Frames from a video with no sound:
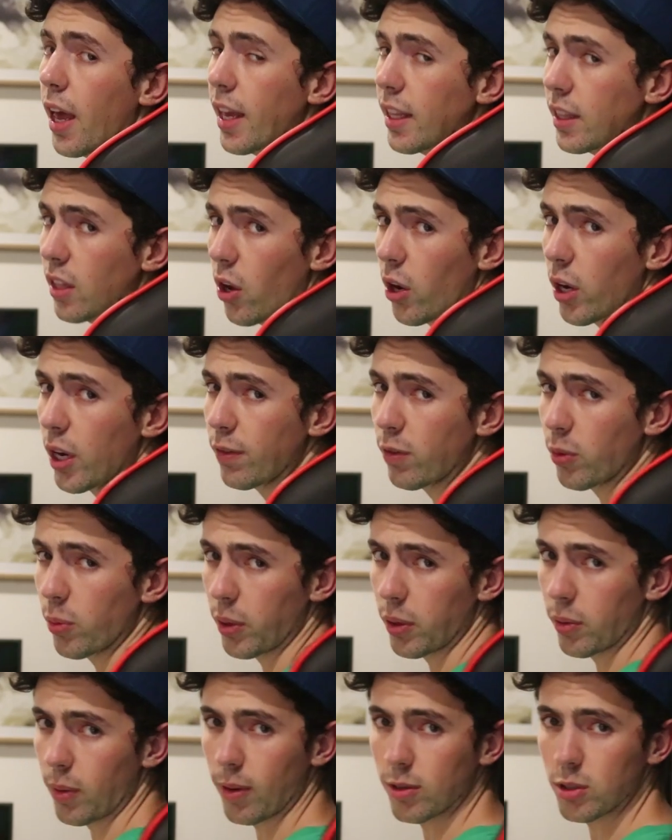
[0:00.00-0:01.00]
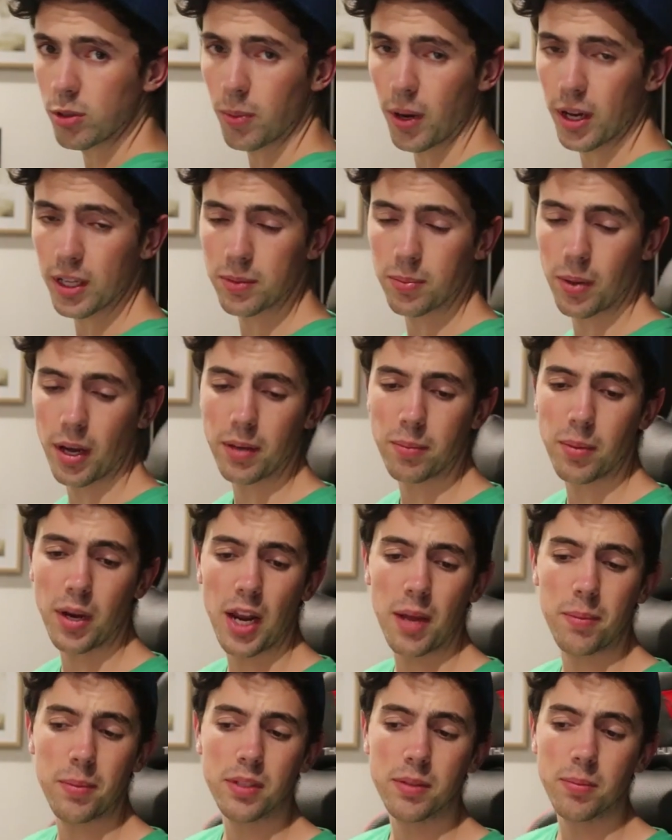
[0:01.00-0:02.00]
Hello everybody, welcome to Mike's Mike. My
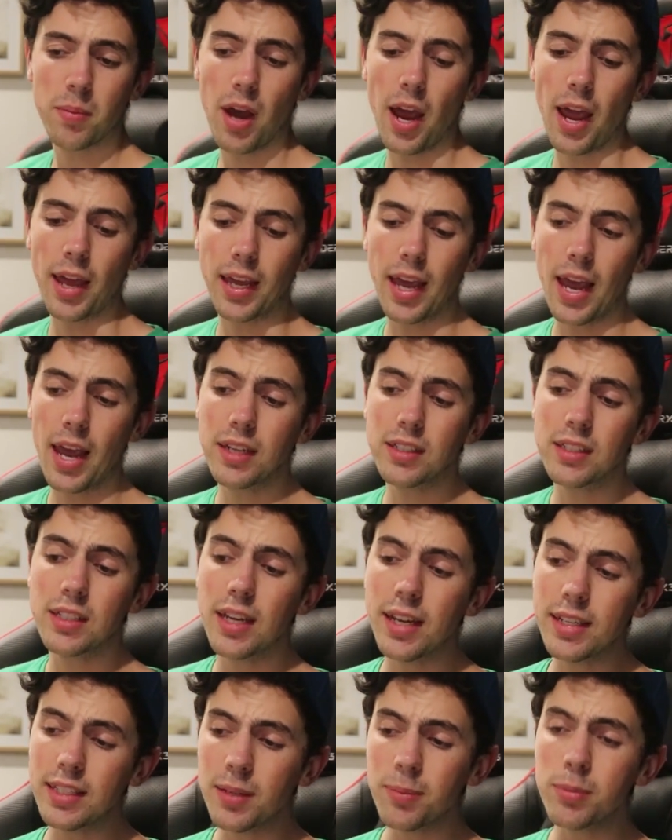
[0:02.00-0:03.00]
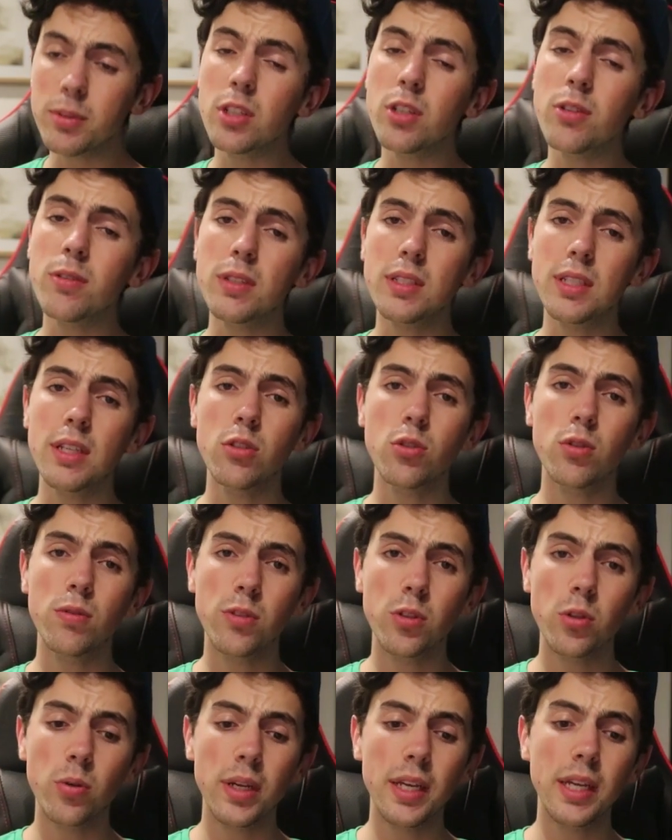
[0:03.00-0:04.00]
name is Mike, and today's episode of Essential
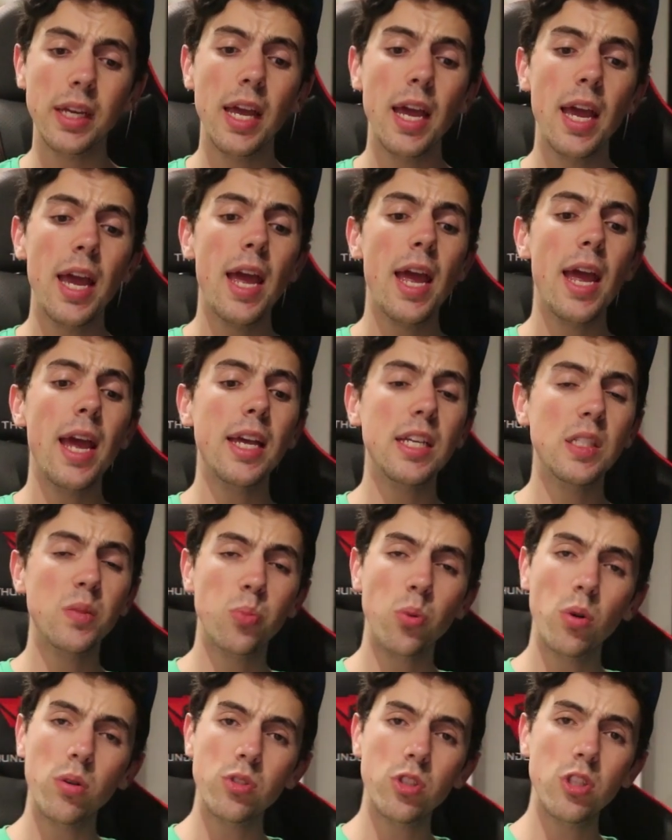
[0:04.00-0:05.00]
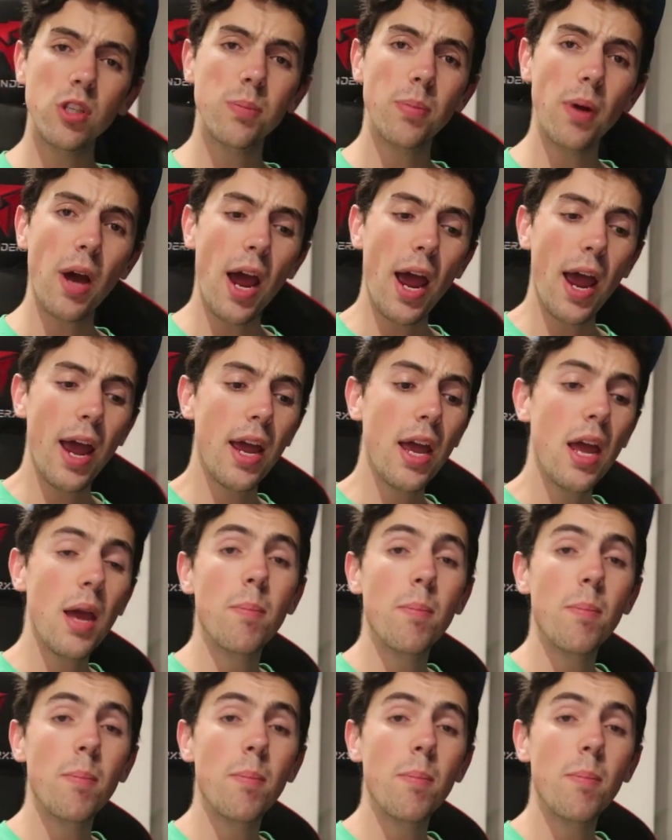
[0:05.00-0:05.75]
Viewing is brought to you by